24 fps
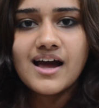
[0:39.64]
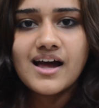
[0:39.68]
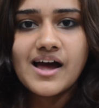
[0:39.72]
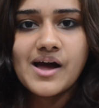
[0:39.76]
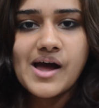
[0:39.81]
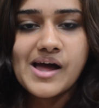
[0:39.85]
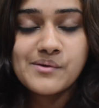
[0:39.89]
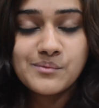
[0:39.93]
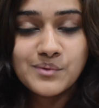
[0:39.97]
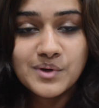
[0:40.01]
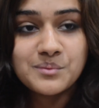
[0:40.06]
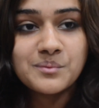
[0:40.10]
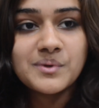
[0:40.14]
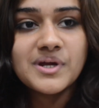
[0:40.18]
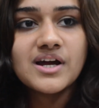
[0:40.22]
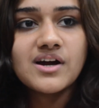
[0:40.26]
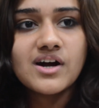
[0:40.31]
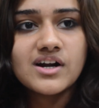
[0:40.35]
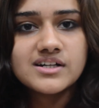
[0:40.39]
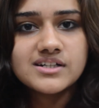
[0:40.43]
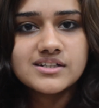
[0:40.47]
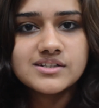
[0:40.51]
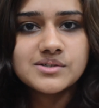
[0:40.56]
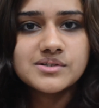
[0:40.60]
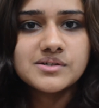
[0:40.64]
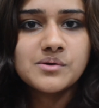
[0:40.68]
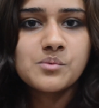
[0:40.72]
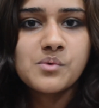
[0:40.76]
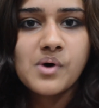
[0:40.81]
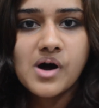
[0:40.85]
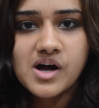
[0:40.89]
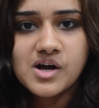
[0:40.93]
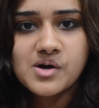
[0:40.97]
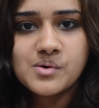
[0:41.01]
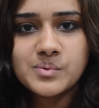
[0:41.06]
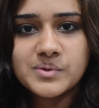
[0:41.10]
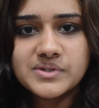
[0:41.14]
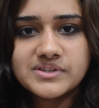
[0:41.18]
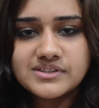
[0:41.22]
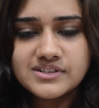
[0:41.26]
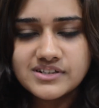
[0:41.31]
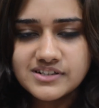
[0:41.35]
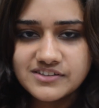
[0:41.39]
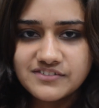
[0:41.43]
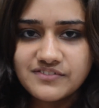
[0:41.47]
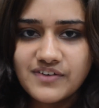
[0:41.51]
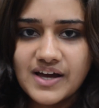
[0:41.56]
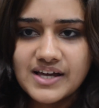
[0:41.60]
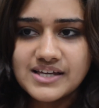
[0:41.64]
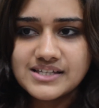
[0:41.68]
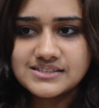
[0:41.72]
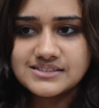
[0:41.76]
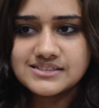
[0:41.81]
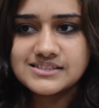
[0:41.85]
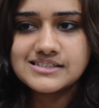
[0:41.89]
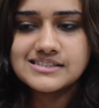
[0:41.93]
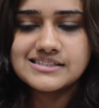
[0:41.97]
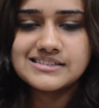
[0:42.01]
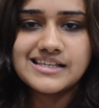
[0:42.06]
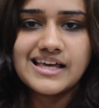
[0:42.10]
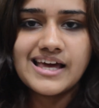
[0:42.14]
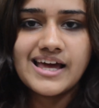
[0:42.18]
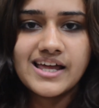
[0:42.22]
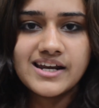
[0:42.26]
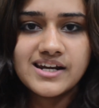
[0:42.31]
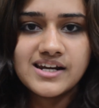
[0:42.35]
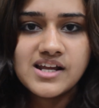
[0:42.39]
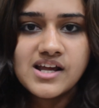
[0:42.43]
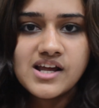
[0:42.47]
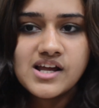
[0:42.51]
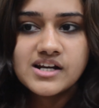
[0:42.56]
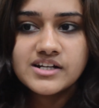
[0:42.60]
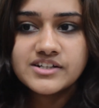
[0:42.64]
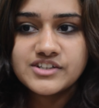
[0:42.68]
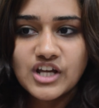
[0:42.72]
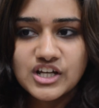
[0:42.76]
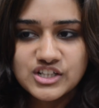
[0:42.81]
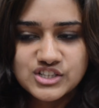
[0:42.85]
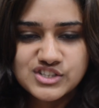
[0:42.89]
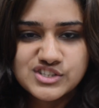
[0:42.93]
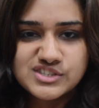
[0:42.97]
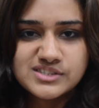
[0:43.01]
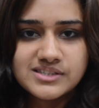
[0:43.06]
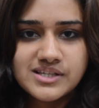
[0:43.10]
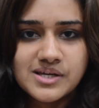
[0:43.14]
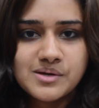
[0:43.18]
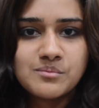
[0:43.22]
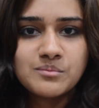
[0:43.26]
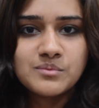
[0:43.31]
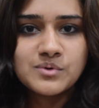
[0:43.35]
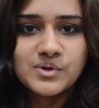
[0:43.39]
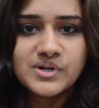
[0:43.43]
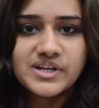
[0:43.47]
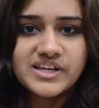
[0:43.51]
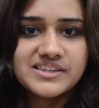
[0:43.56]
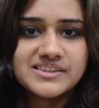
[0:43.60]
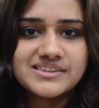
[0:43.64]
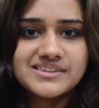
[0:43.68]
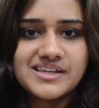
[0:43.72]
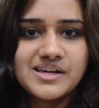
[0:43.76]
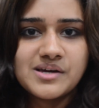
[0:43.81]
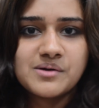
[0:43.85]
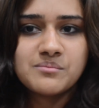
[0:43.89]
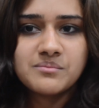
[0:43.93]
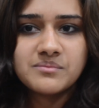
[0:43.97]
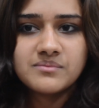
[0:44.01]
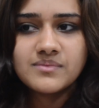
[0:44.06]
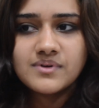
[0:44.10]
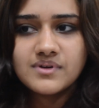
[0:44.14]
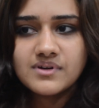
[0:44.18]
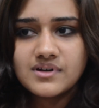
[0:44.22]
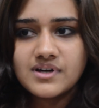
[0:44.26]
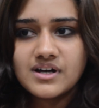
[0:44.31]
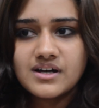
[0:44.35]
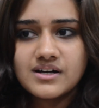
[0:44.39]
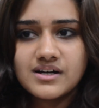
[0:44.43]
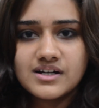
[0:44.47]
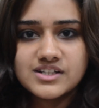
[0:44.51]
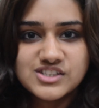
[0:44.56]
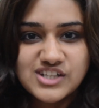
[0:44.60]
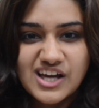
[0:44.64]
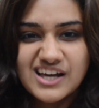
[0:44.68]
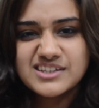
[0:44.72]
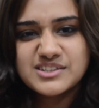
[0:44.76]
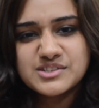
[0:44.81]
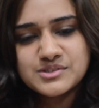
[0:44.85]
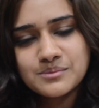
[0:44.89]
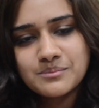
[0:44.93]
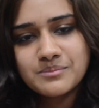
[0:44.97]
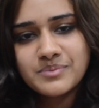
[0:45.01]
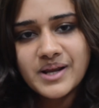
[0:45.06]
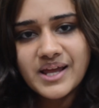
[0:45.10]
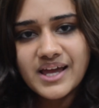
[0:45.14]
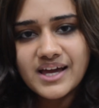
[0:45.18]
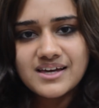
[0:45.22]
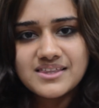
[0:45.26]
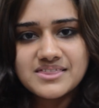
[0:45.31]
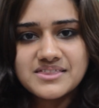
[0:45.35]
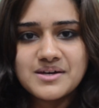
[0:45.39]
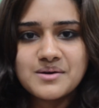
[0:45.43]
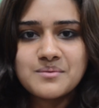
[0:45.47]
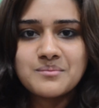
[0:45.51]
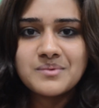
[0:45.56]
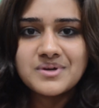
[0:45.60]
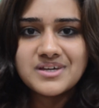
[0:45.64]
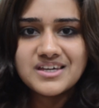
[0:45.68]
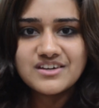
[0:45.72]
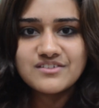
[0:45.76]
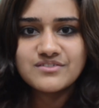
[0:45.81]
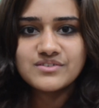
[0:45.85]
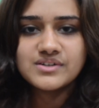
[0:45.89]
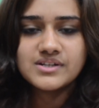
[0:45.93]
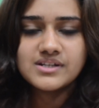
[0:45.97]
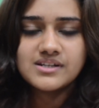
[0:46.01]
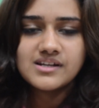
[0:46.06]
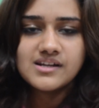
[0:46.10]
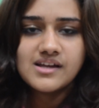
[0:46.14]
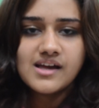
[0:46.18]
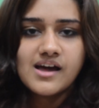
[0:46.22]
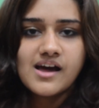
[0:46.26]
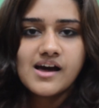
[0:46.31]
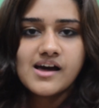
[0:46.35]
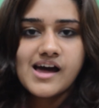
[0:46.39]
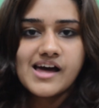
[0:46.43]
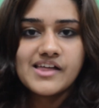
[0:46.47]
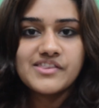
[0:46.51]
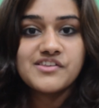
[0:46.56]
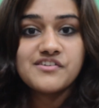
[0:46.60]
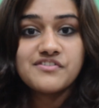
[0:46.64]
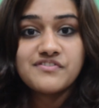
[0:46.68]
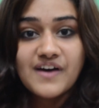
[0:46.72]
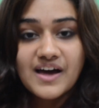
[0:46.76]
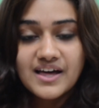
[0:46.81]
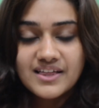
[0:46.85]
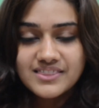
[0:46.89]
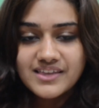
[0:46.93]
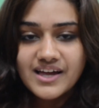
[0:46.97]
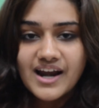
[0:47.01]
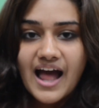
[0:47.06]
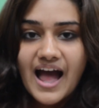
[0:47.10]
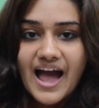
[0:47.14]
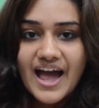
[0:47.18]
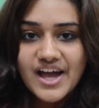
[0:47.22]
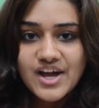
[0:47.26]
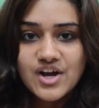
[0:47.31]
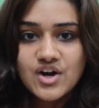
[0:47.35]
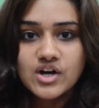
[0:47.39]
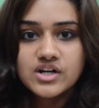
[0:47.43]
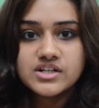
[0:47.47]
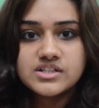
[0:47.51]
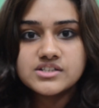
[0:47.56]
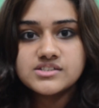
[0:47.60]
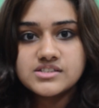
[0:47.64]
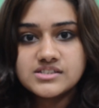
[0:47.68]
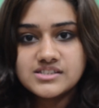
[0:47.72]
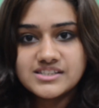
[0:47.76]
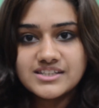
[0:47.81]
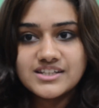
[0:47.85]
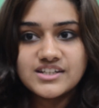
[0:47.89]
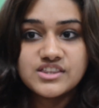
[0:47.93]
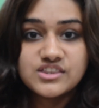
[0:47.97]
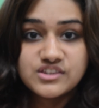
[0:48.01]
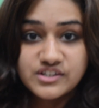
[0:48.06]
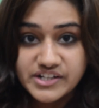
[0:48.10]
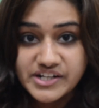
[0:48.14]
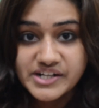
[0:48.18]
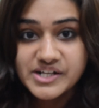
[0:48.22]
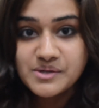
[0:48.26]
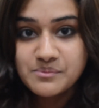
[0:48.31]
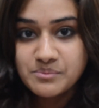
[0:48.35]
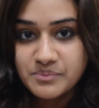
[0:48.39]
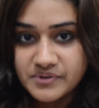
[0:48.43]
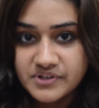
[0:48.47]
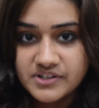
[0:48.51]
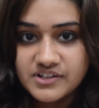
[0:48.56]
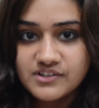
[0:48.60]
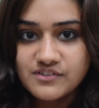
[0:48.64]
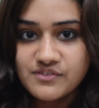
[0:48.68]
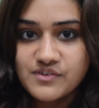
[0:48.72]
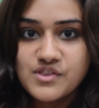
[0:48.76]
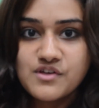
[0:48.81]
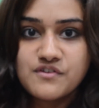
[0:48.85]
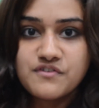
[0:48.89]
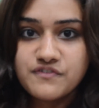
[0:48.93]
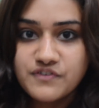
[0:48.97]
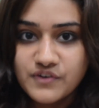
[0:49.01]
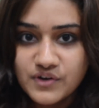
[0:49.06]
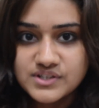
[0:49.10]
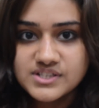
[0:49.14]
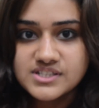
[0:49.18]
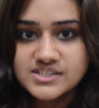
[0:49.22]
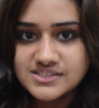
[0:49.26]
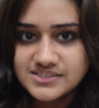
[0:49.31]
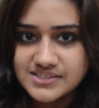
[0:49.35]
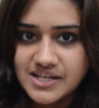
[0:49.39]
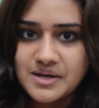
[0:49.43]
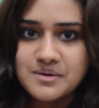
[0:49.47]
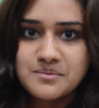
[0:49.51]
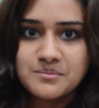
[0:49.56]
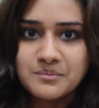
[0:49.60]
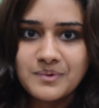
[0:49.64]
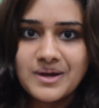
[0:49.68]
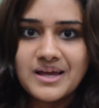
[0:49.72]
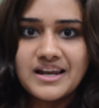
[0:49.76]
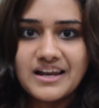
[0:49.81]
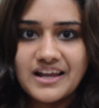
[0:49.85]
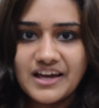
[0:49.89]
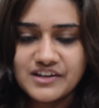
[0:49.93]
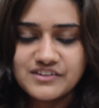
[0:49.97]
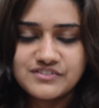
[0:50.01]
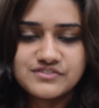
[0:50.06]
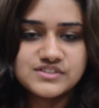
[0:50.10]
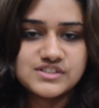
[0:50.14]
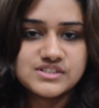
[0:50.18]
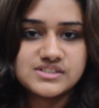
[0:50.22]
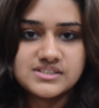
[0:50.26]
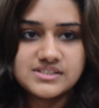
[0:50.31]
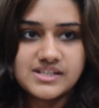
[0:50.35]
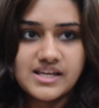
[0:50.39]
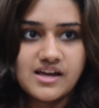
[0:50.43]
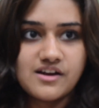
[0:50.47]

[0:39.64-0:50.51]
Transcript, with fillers: And when we got to work with the devices and touch them, look at them, a chance to break them even, and the fact that I got to see a 3D printer for the first time in my life just